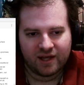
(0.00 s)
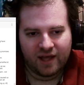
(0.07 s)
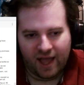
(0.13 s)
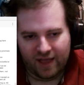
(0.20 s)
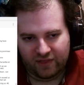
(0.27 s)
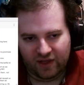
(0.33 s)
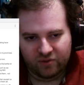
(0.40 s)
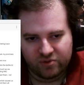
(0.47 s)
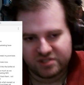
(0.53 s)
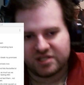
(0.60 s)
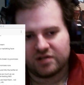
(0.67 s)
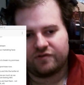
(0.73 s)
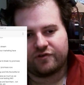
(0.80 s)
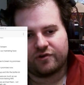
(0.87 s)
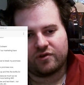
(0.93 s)
And like we
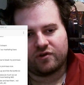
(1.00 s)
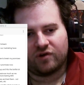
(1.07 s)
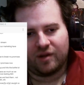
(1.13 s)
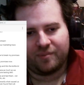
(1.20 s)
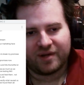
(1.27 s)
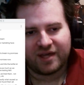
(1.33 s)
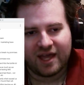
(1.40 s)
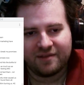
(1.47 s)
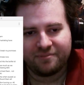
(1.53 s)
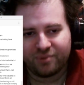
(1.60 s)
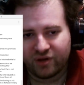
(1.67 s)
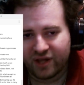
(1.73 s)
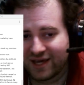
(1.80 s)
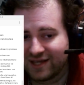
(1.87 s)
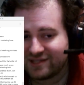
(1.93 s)
said further up, again,
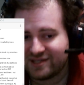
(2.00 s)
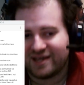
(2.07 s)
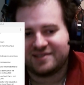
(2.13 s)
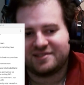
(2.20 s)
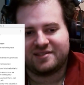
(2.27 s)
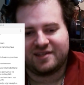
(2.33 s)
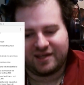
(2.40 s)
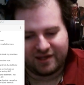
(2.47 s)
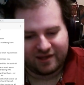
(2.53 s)
playtesting.